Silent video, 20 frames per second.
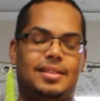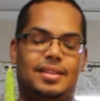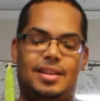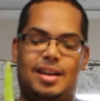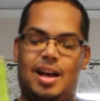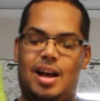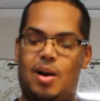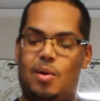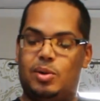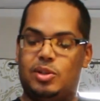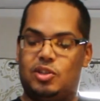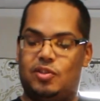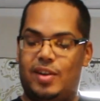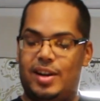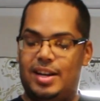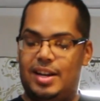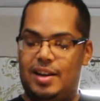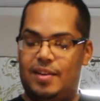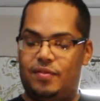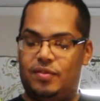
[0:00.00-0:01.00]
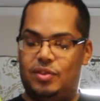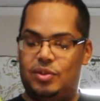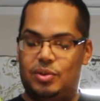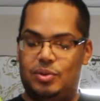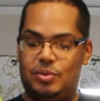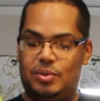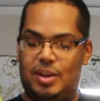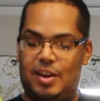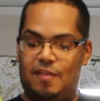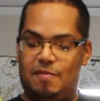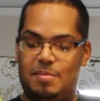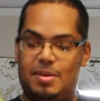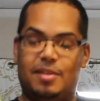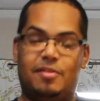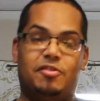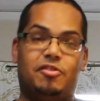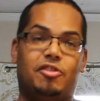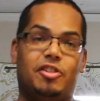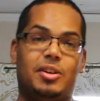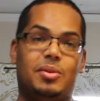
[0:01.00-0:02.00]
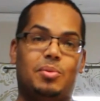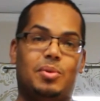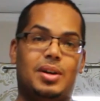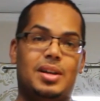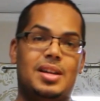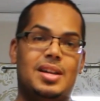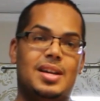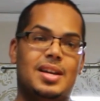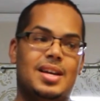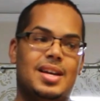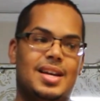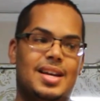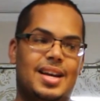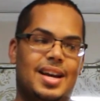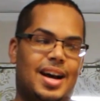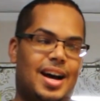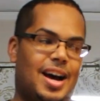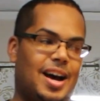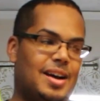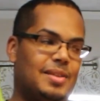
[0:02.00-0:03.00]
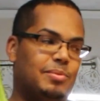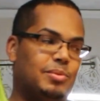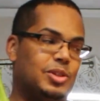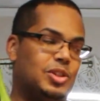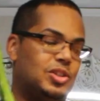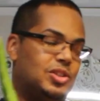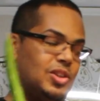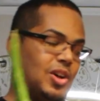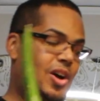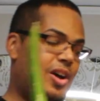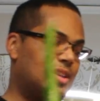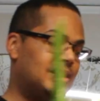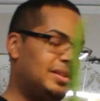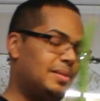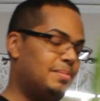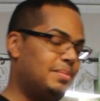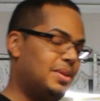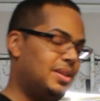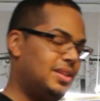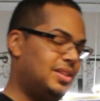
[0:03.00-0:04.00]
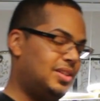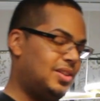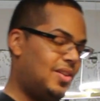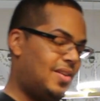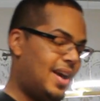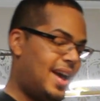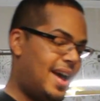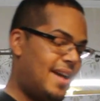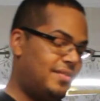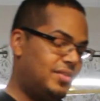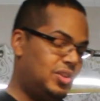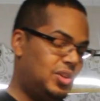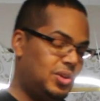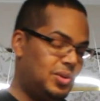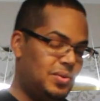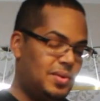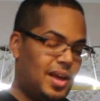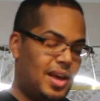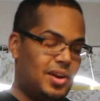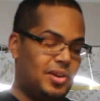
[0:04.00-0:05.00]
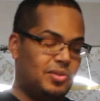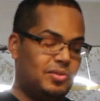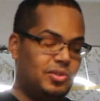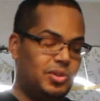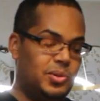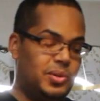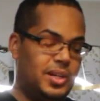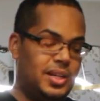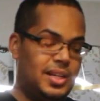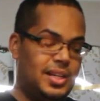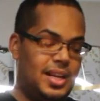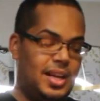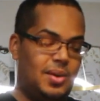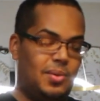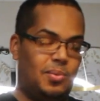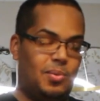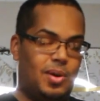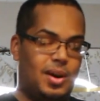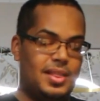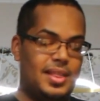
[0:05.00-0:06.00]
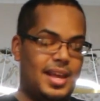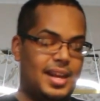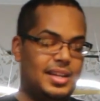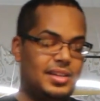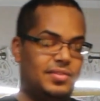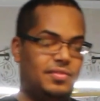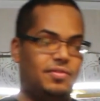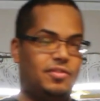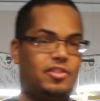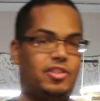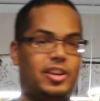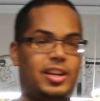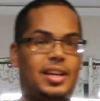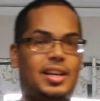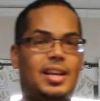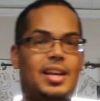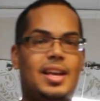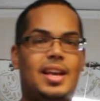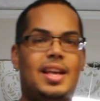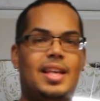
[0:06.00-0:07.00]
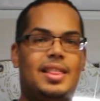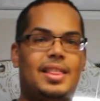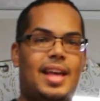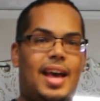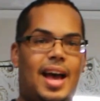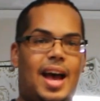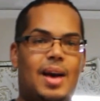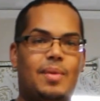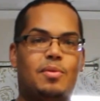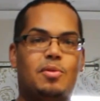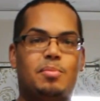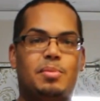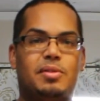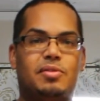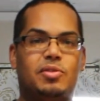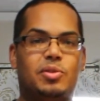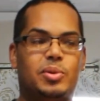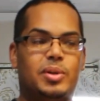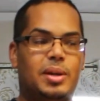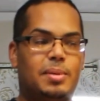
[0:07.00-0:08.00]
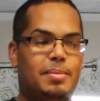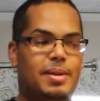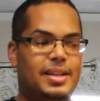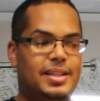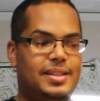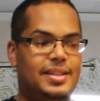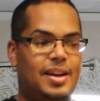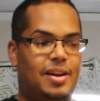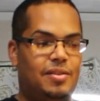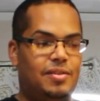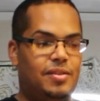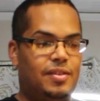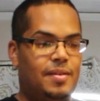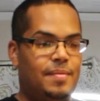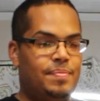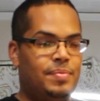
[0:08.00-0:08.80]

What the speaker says: was great enough to give me a free one, which is awesome. So I have 2 that are rooted and 1 that is free that I will be rooting myself.